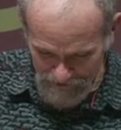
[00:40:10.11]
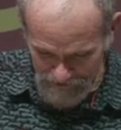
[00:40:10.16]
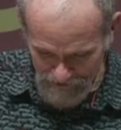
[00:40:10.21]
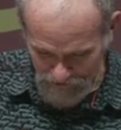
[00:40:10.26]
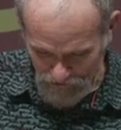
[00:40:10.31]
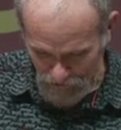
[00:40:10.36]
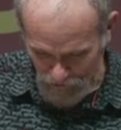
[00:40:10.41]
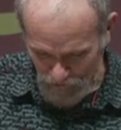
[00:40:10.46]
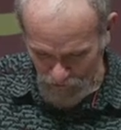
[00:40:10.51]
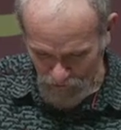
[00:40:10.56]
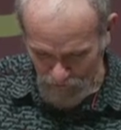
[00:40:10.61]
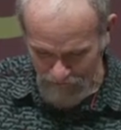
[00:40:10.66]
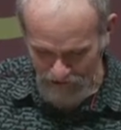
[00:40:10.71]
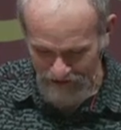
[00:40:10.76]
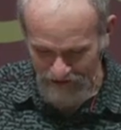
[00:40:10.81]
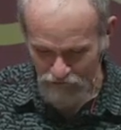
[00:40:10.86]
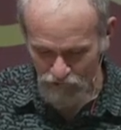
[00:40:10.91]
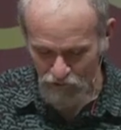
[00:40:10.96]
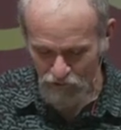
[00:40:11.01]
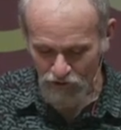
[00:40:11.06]
I didn't know
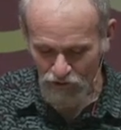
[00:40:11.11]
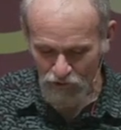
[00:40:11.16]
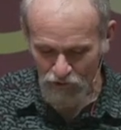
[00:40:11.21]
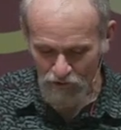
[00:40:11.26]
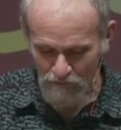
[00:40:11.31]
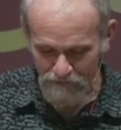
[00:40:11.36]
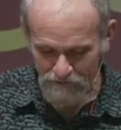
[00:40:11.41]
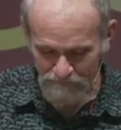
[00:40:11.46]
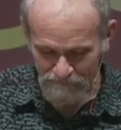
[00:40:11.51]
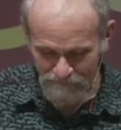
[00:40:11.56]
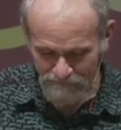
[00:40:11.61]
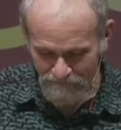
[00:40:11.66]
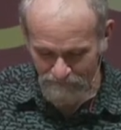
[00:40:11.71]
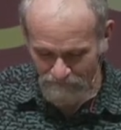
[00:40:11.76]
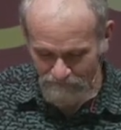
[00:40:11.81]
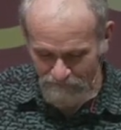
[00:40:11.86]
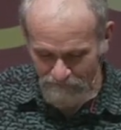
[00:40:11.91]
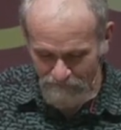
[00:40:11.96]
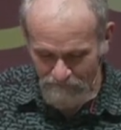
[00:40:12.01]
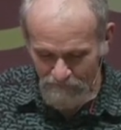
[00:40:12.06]
how to say it at all.
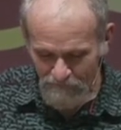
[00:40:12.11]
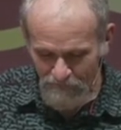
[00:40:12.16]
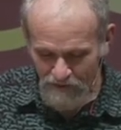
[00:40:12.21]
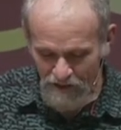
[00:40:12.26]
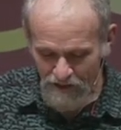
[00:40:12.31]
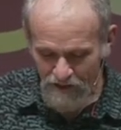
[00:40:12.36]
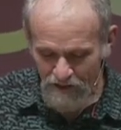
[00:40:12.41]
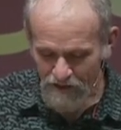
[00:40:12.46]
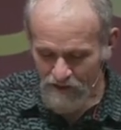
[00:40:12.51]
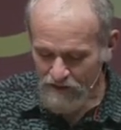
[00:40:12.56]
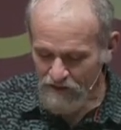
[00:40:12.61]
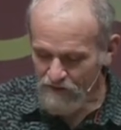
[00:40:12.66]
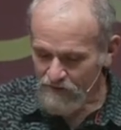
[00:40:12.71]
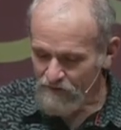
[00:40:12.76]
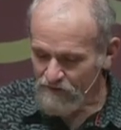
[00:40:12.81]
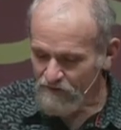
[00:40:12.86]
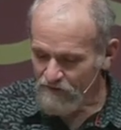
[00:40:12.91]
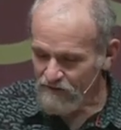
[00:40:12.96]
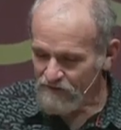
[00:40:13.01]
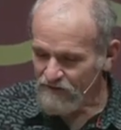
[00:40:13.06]

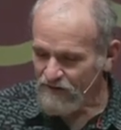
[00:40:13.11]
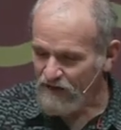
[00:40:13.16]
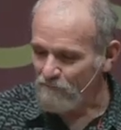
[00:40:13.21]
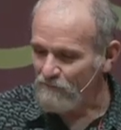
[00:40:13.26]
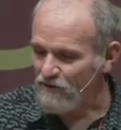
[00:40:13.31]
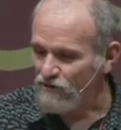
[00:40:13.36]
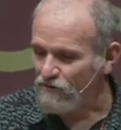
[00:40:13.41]
Deuteronomy.